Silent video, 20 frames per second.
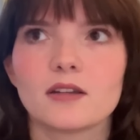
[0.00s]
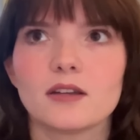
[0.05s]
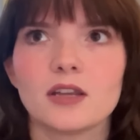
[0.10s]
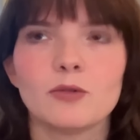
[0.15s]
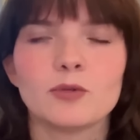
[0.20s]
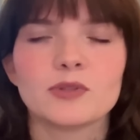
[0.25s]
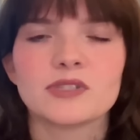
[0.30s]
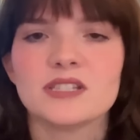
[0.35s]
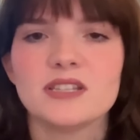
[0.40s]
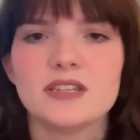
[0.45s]

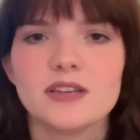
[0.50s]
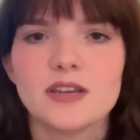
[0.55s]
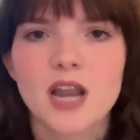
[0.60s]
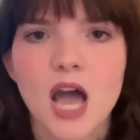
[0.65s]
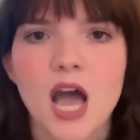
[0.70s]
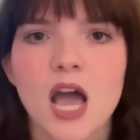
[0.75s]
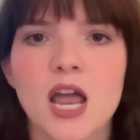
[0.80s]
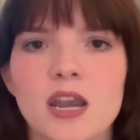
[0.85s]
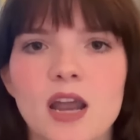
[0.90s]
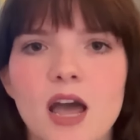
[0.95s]
it was
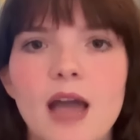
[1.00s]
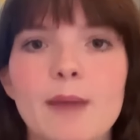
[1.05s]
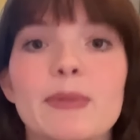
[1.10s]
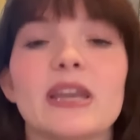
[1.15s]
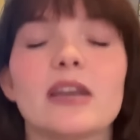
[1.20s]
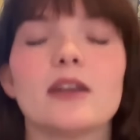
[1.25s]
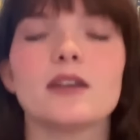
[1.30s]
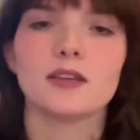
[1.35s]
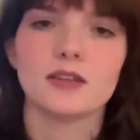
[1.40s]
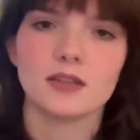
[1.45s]
none. I
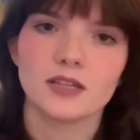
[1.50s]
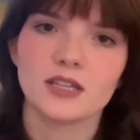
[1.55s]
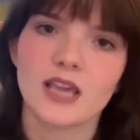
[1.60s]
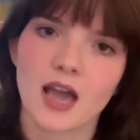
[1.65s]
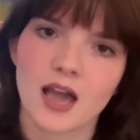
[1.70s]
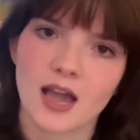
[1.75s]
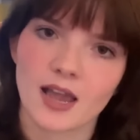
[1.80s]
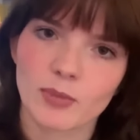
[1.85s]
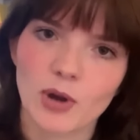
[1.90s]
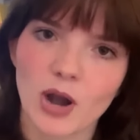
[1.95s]
mean,
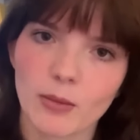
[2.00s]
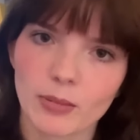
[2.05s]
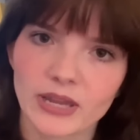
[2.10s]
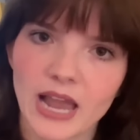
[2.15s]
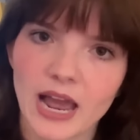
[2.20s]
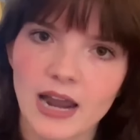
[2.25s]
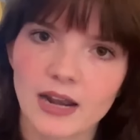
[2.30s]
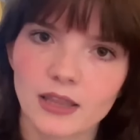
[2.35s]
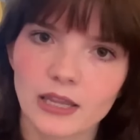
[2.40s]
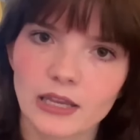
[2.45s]
yeah, I probably
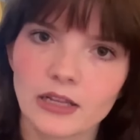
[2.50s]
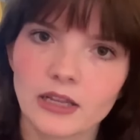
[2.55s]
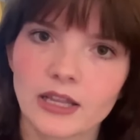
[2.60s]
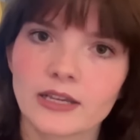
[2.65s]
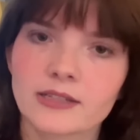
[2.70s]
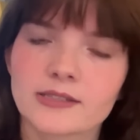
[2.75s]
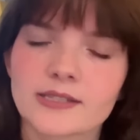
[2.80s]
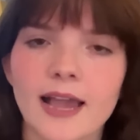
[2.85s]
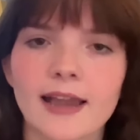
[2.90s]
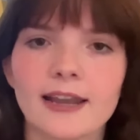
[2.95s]
had a little
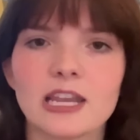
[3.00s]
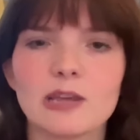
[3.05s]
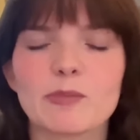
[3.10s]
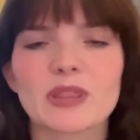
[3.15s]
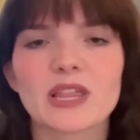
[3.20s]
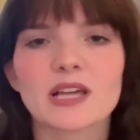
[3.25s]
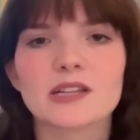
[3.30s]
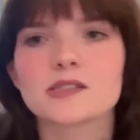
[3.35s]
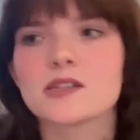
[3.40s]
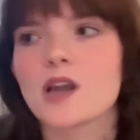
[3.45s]
anxiety,
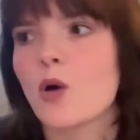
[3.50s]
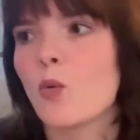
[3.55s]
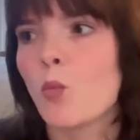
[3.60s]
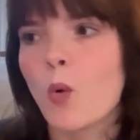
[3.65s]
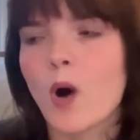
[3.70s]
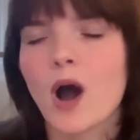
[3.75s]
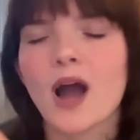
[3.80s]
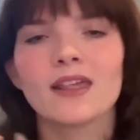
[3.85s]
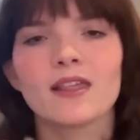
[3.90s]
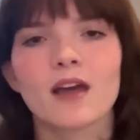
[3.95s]
but that's not
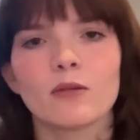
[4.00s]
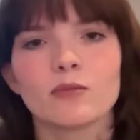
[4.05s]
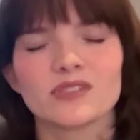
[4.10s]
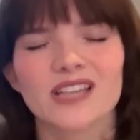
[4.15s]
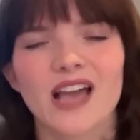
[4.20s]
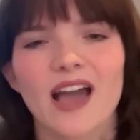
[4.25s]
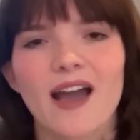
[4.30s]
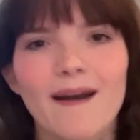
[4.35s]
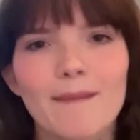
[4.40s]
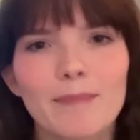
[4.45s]
why that
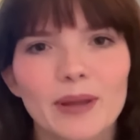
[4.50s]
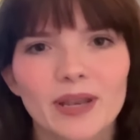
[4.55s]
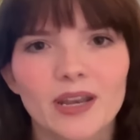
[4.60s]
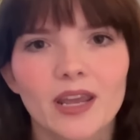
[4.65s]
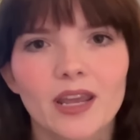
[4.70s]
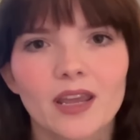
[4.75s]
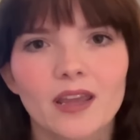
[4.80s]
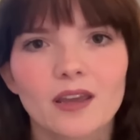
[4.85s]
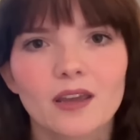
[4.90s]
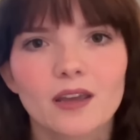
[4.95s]
was
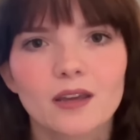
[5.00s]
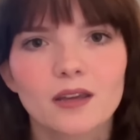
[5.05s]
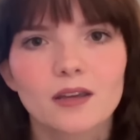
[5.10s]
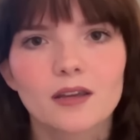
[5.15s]
happening.